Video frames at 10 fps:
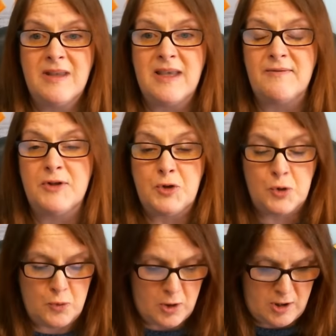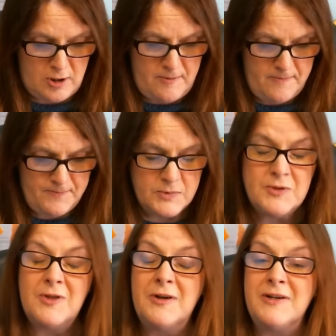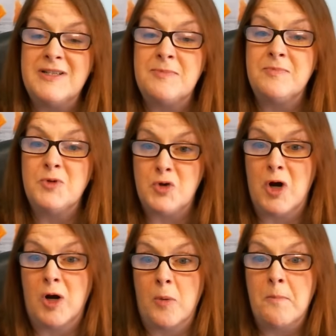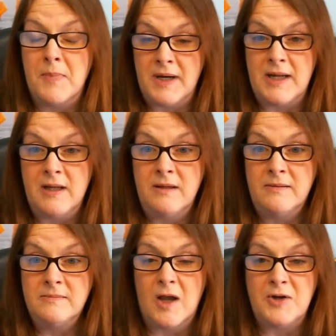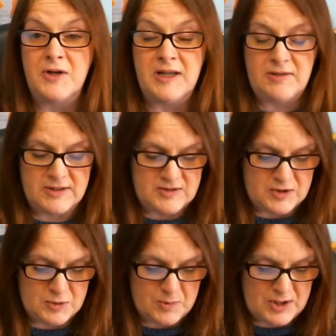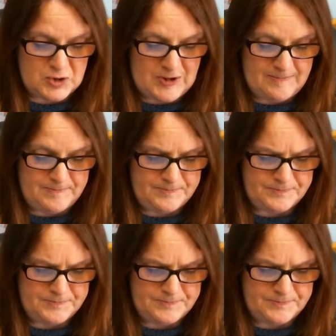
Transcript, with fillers: given to her. So there is dark money underneath the situation.